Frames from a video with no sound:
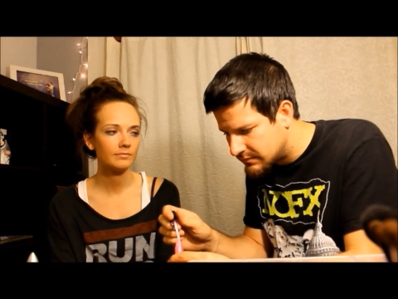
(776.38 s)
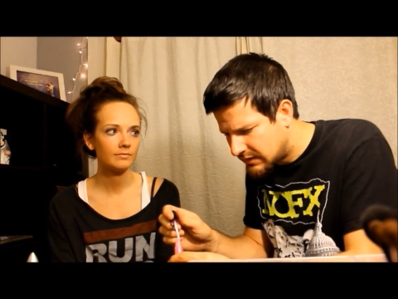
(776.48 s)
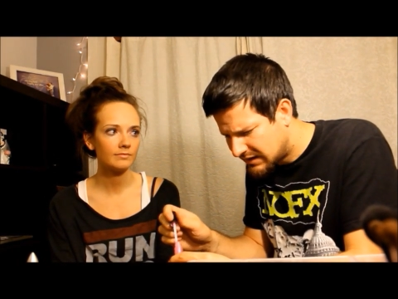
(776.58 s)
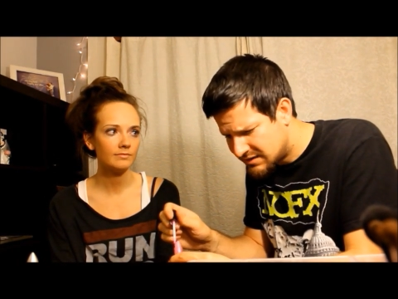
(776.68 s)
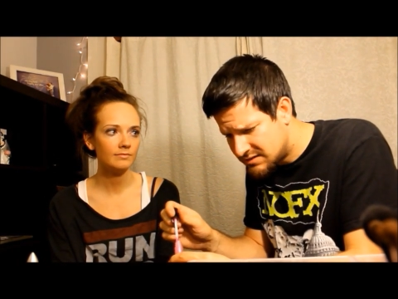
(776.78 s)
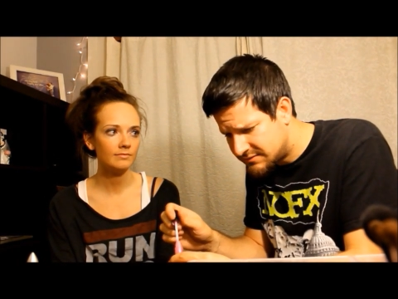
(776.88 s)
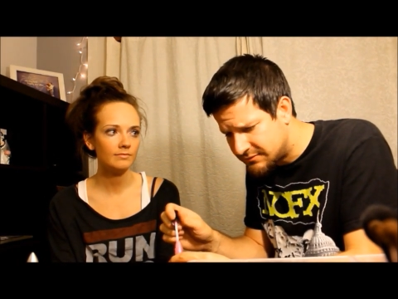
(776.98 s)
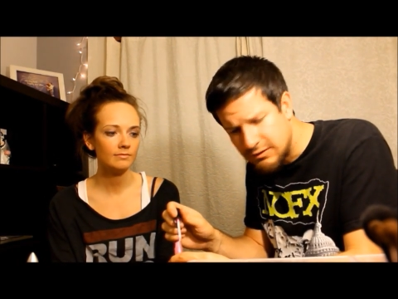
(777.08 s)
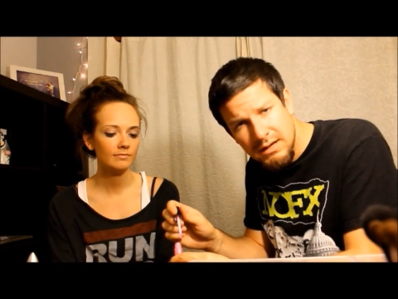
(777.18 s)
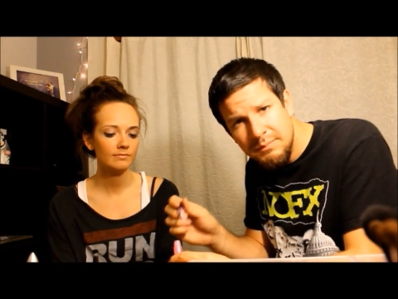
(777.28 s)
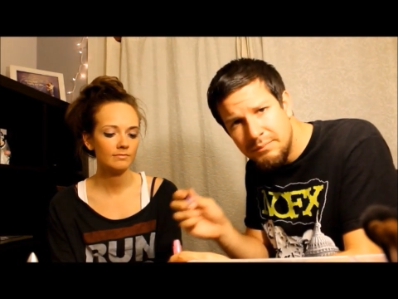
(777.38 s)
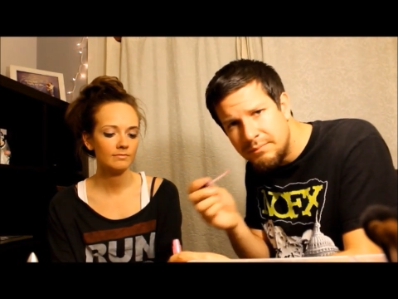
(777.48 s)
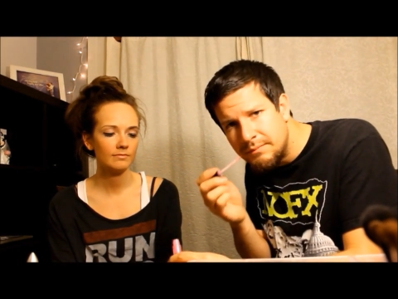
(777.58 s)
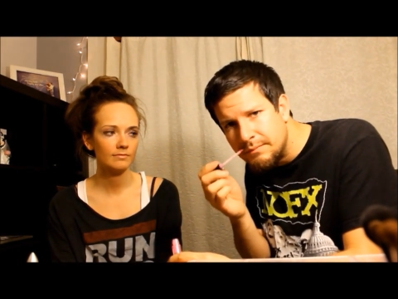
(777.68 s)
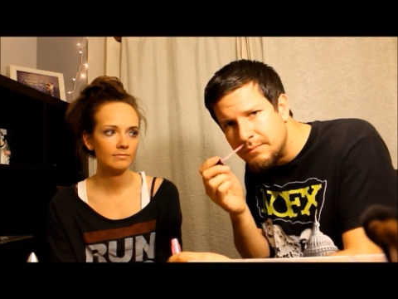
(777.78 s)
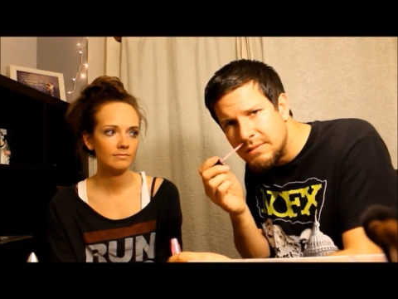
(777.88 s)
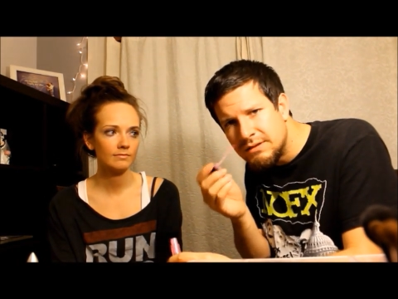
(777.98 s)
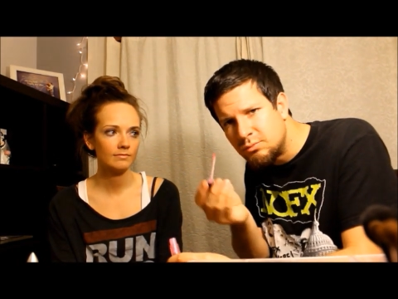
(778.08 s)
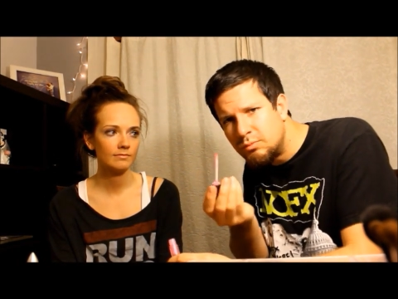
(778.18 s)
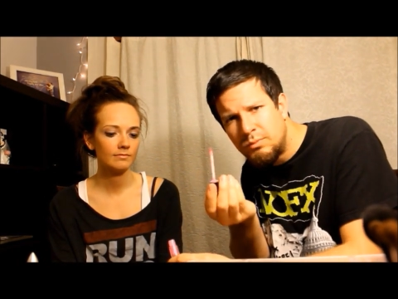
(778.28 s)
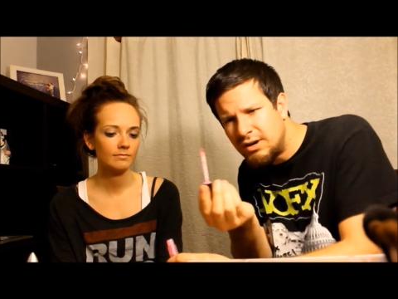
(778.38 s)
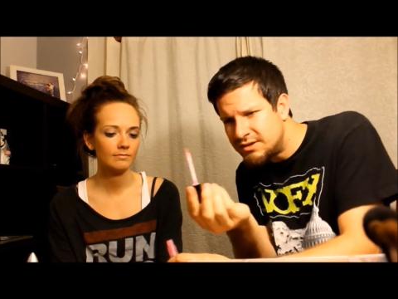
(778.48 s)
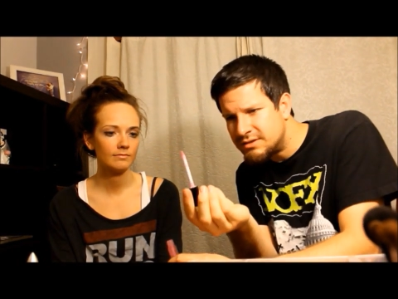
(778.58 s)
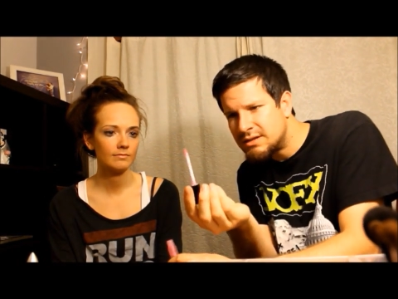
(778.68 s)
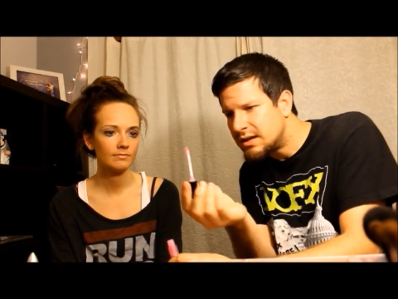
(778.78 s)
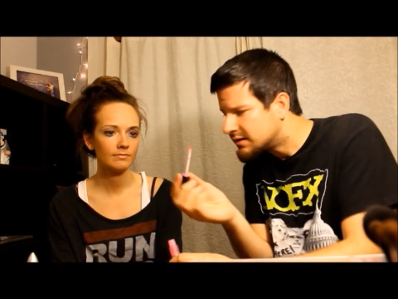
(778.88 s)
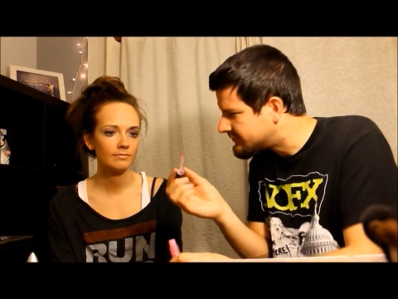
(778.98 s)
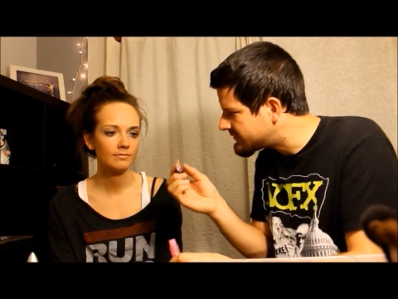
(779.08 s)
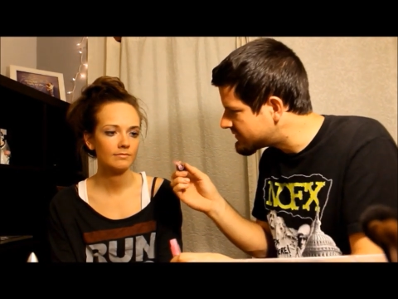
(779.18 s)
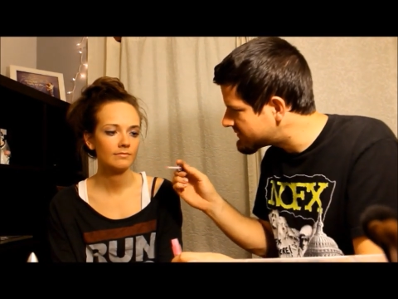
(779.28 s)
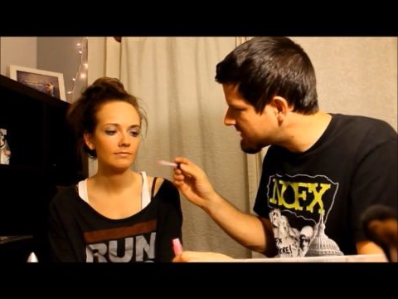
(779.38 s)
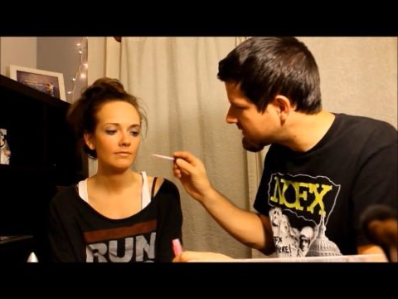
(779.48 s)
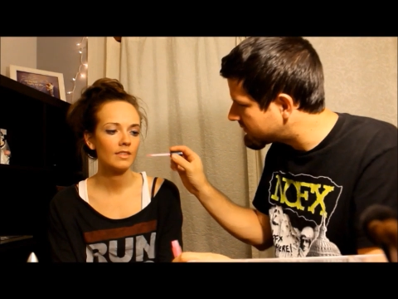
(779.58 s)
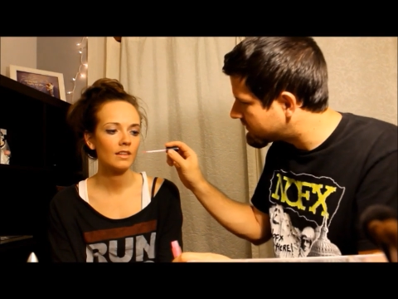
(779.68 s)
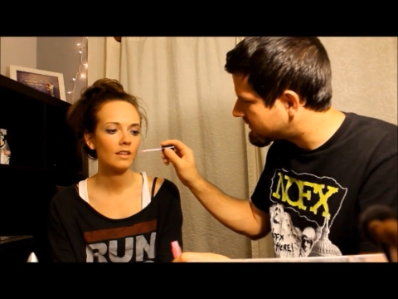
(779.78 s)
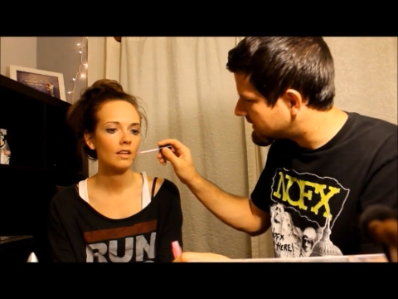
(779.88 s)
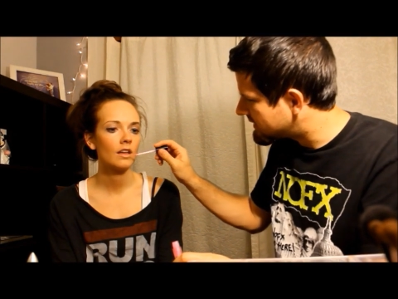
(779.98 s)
Speaker 1: I guess it's for lip. This brush is kind of confusing, but I